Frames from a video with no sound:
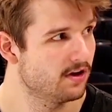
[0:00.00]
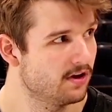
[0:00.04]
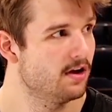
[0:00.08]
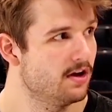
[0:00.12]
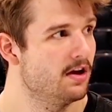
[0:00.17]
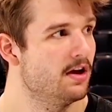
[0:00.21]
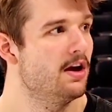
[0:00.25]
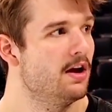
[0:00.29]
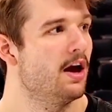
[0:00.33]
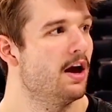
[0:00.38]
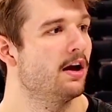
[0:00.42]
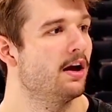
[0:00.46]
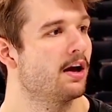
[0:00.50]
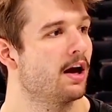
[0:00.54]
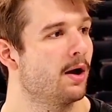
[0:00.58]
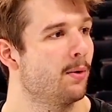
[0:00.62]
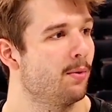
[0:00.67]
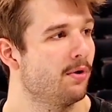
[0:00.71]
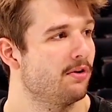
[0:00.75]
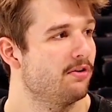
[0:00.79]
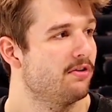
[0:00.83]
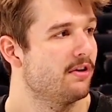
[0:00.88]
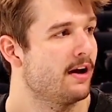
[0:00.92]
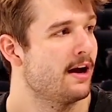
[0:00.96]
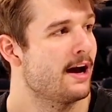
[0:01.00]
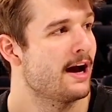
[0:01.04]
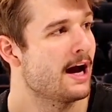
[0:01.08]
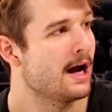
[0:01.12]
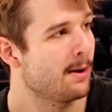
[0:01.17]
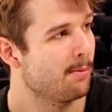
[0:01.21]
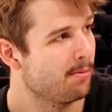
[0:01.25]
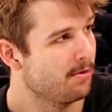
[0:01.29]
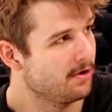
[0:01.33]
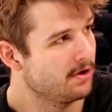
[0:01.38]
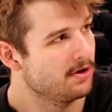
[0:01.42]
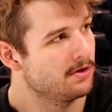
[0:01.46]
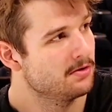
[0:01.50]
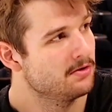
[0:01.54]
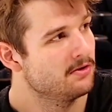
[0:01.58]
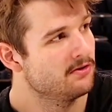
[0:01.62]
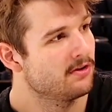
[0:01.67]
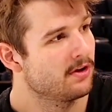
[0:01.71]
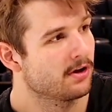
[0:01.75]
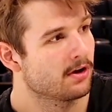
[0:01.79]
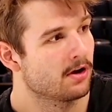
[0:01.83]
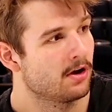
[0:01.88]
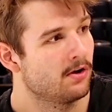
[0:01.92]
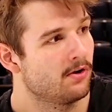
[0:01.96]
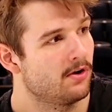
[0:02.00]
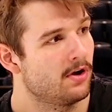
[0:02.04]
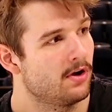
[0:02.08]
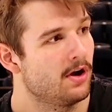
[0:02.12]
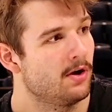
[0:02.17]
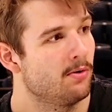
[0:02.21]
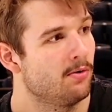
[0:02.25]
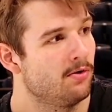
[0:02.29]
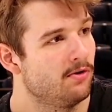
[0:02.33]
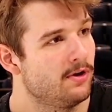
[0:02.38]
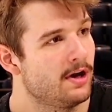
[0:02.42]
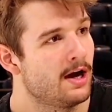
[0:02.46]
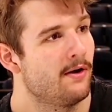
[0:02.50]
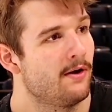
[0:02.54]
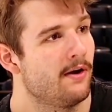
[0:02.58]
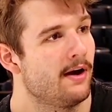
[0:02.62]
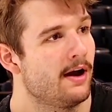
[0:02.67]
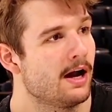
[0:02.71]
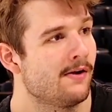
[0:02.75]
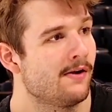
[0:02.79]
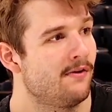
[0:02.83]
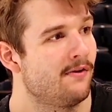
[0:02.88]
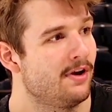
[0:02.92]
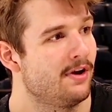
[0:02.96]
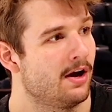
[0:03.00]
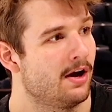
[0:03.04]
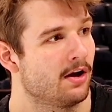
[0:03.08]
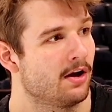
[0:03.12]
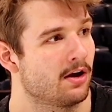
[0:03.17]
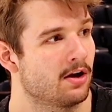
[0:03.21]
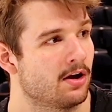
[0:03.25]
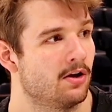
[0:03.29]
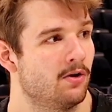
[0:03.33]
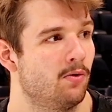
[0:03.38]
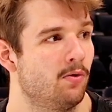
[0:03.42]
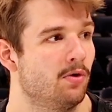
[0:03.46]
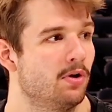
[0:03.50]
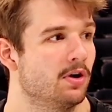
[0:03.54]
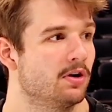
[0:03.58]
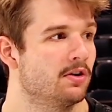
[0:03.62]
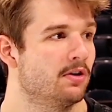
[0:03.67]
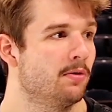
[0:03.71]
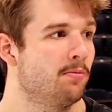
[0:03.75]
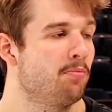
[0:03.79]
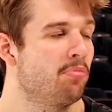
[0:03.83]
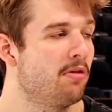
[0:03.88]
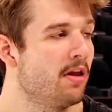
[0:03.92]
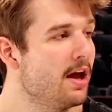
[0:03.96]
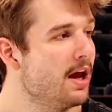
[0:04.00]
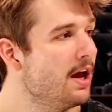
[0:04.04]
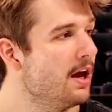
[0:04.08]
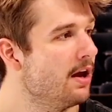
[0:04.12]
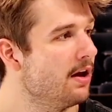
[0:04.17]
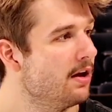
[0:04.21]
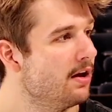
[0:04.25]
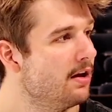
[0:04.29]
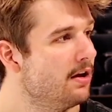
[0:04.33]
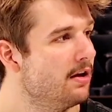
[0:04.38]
Yeah. And kind of once that happened, it was like, all right, well now I have it. Now I got to work to play.